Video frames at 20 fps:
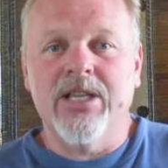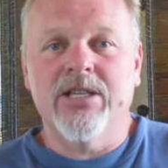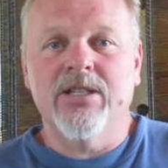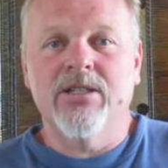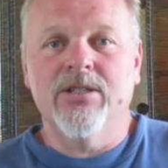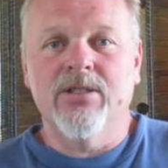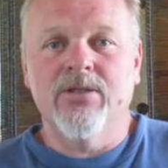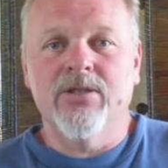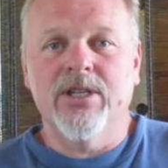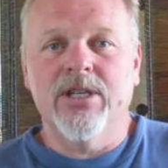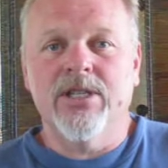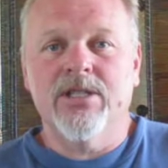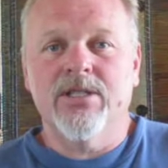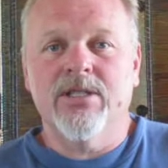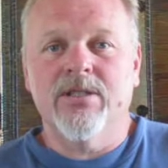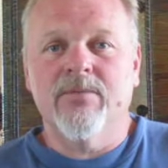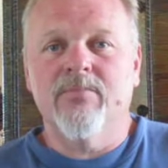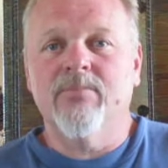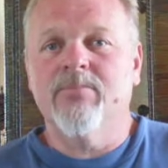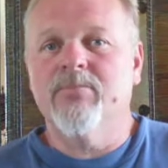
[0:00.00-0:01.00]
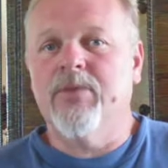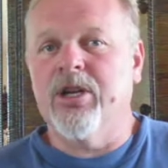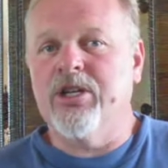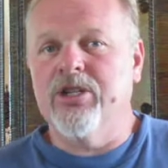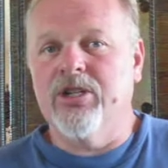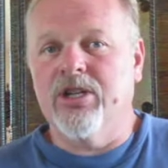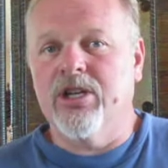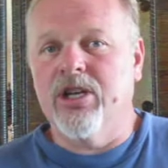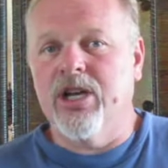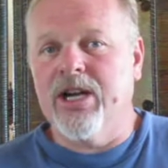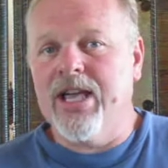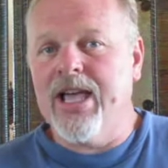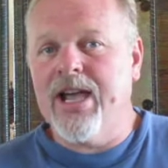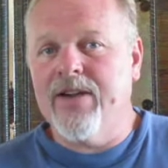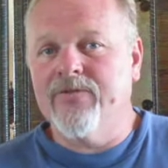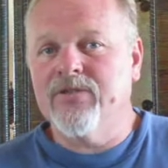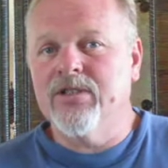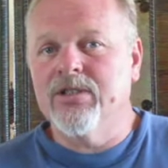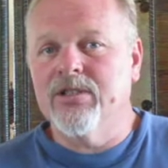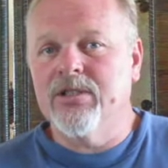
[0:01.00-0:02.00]
can do this, but you're going to
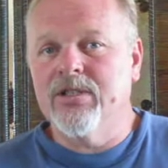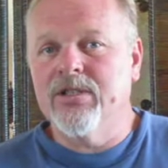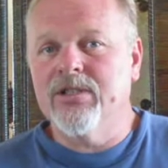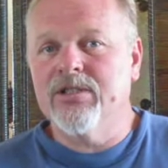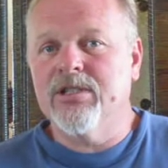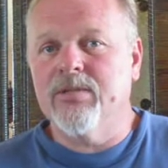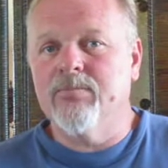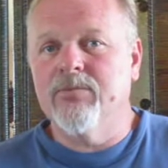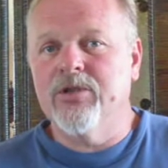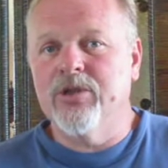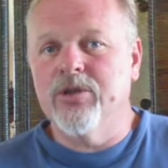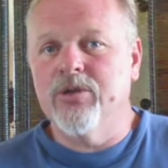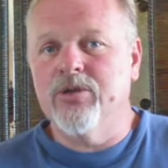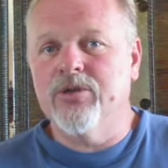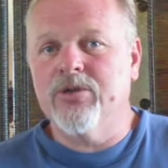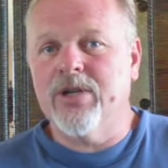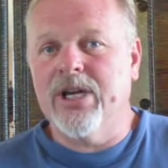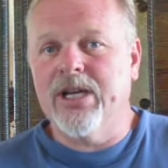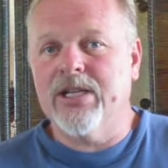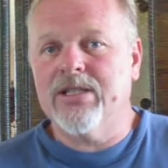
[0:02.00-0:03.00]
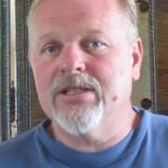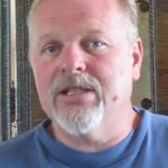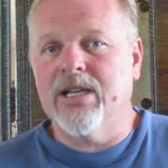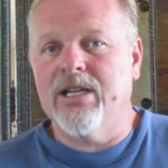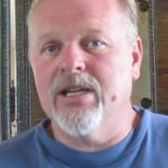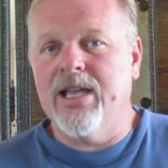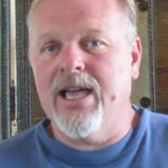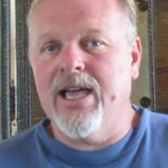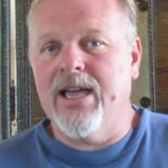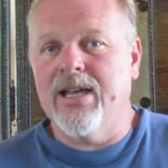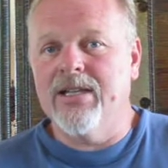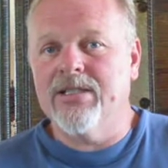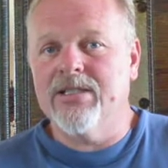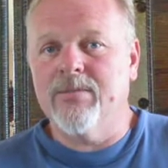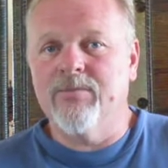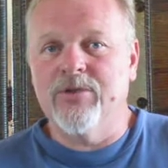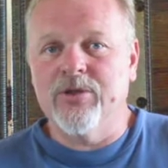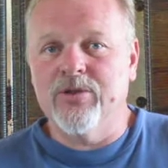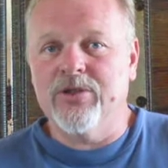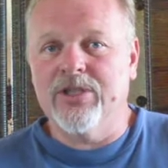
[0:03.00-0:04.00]
have to learn some new tricks and
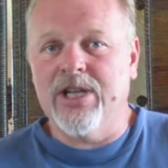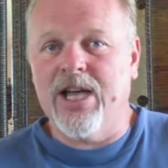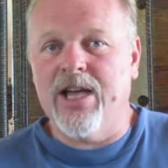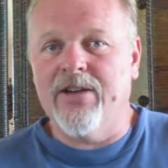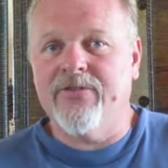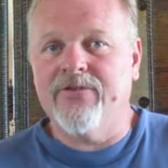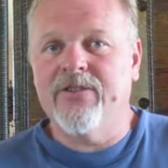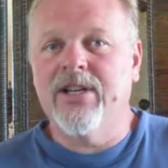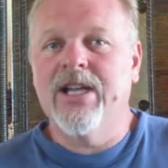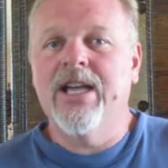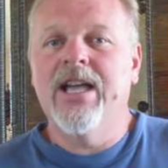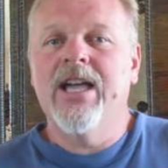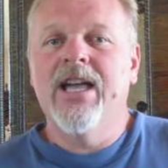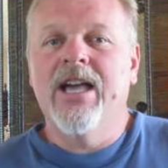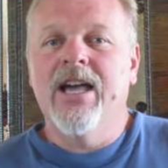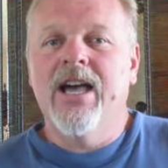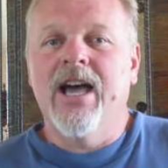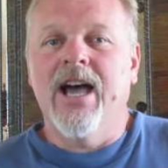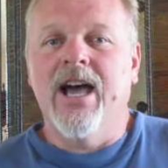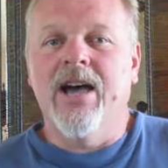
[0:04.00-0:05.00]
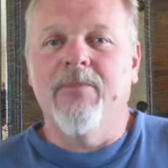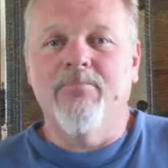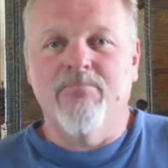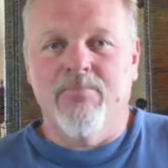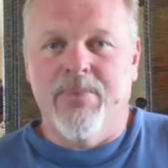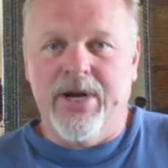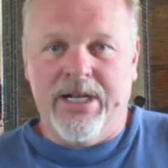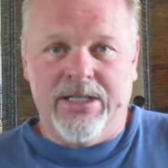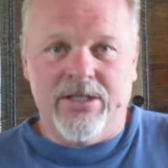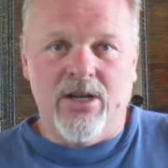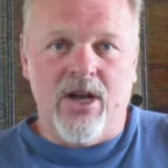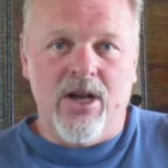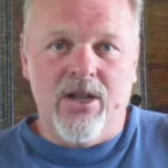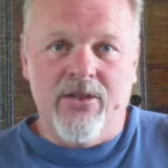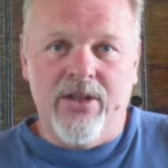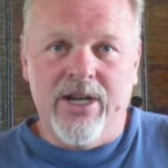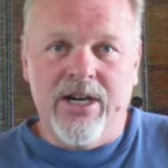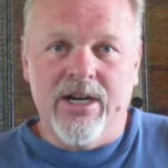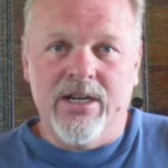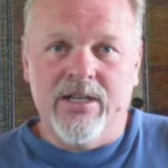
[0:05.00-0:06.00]
some new stuff, but it's all
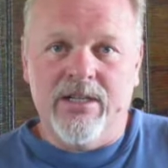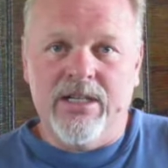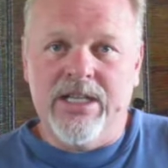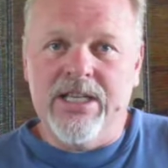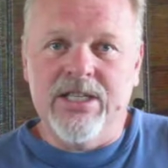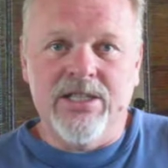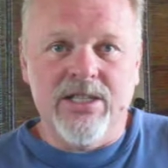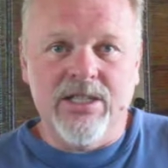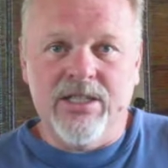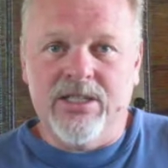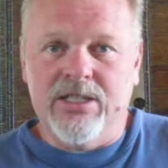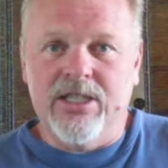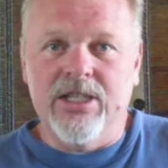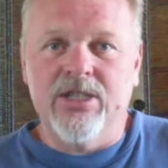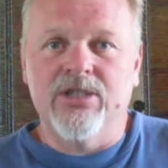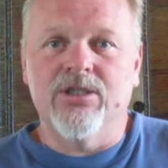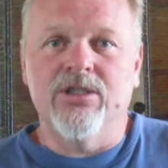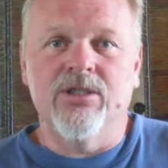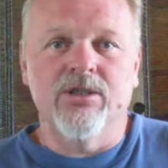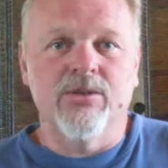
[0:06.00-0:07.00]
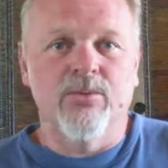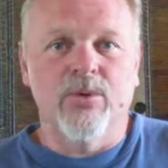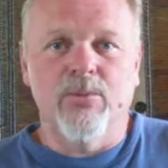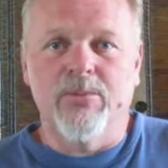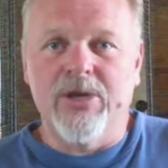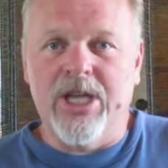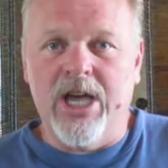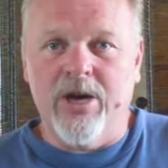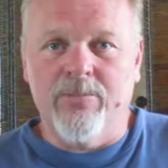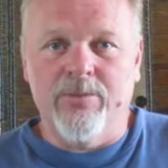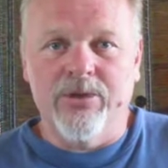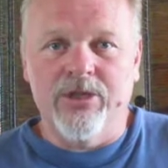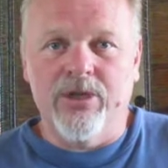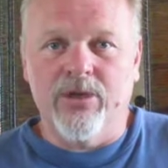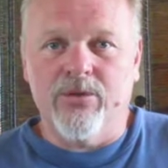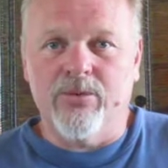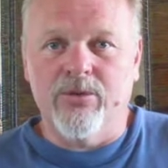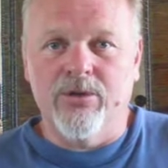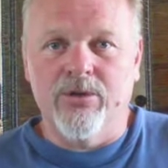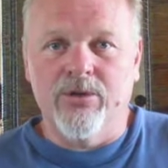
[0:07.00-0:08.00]
there, easy to teach you. We'll be helping you
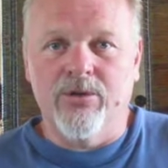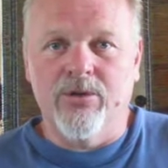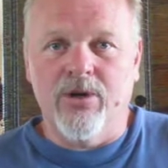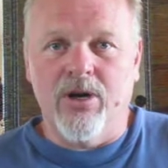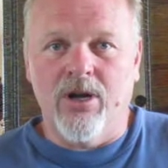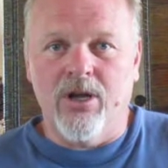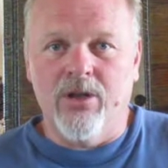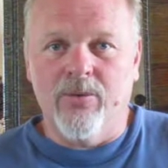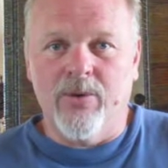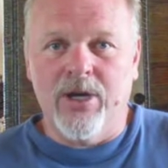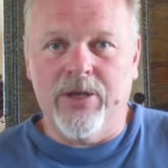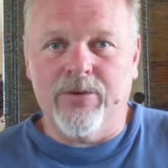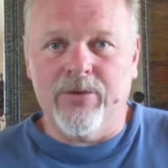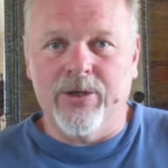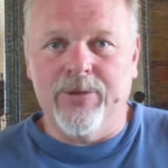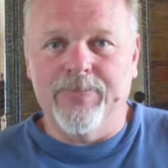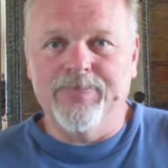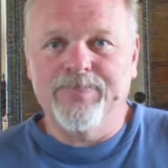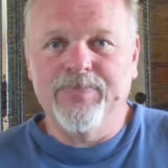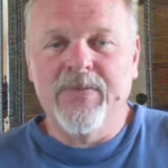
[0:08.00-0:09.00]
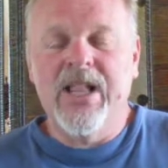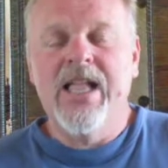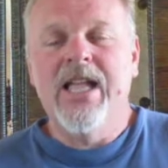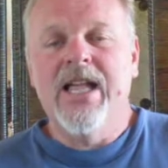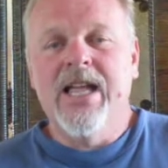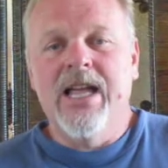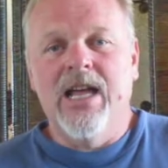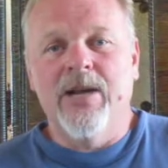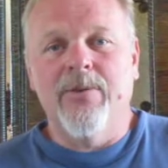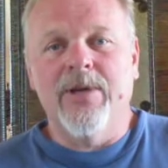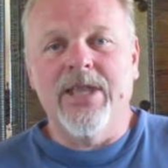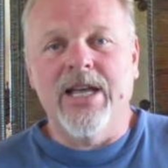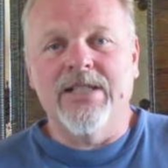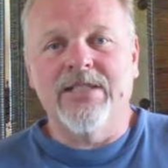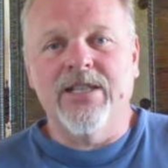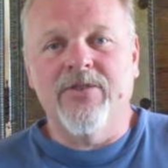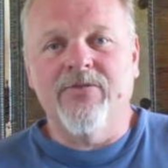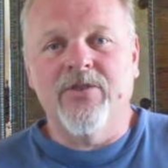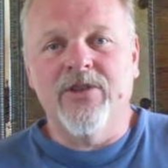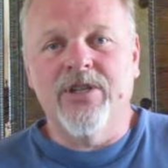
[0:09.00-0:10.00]
through all the way through. Anyway,
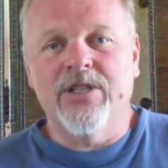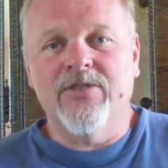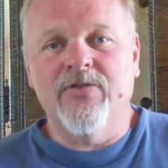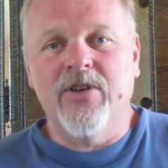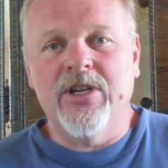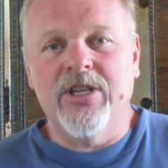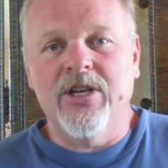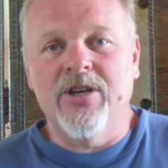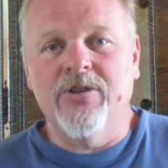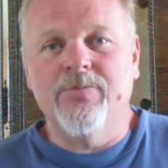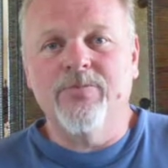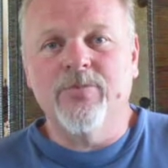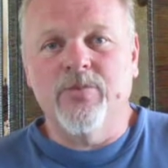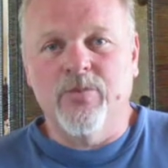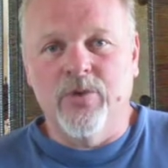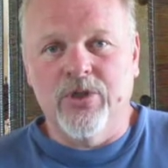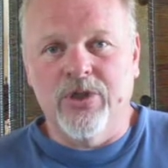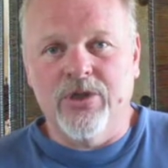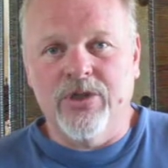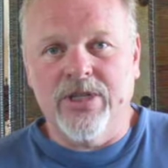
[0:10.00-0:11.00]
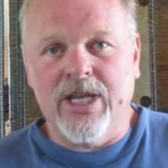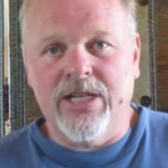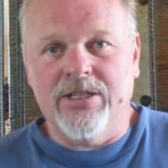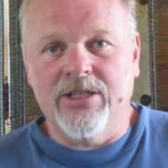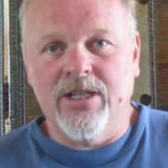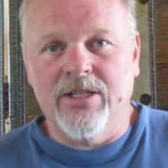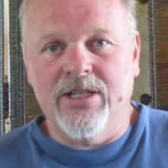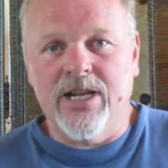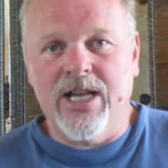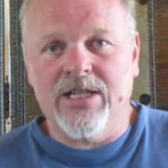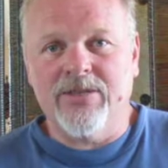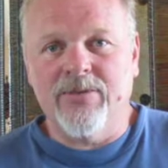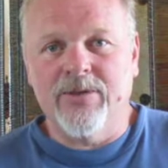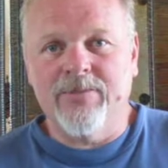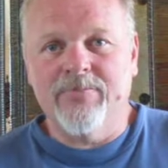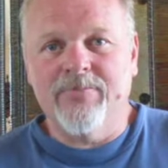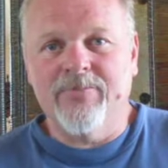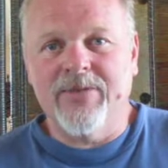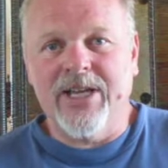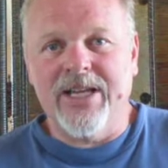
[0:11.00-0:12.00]
that's it for this video. We'll catch you on the next
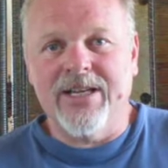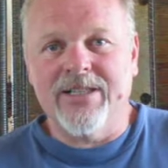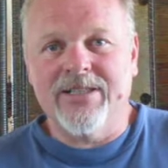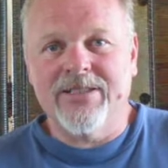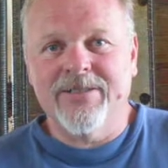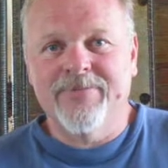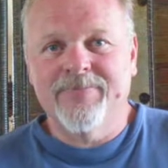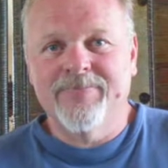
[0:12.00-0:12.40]
one. Thanks.